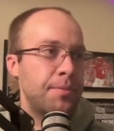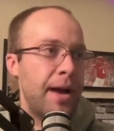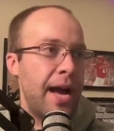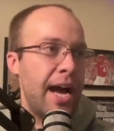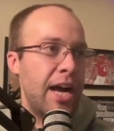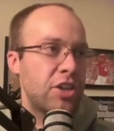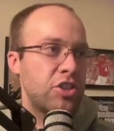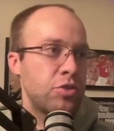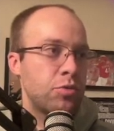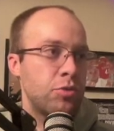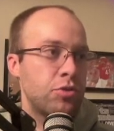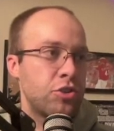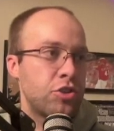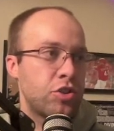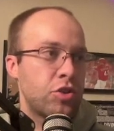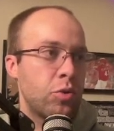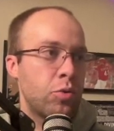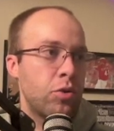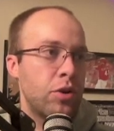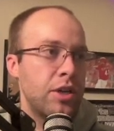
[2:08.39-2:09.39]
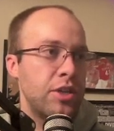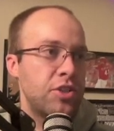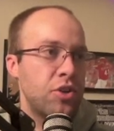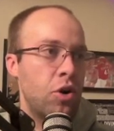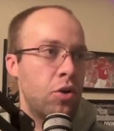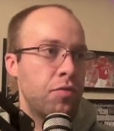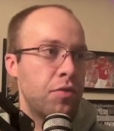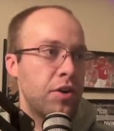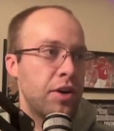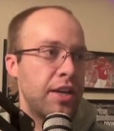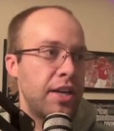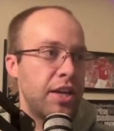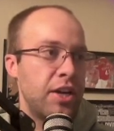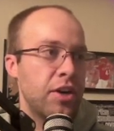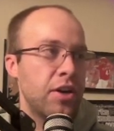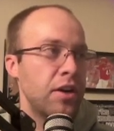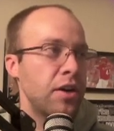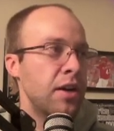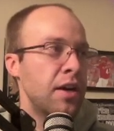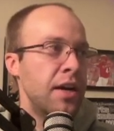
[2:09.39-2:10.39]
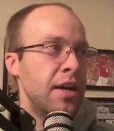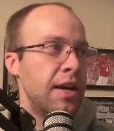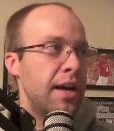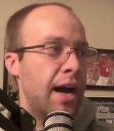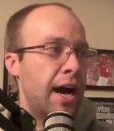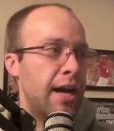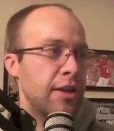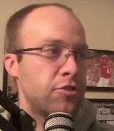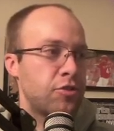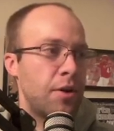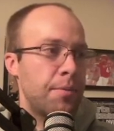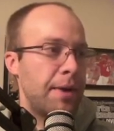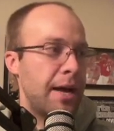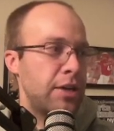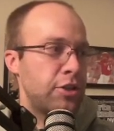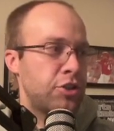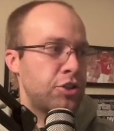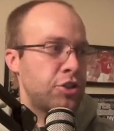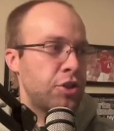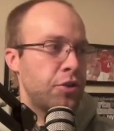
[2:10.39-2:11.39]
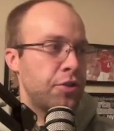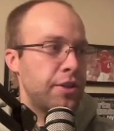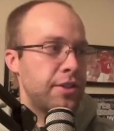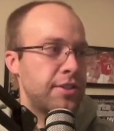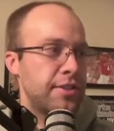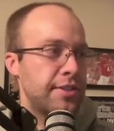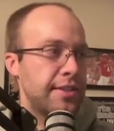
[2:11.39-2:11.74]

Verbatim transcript: actual stories over here. Uh, so I'm not sure this is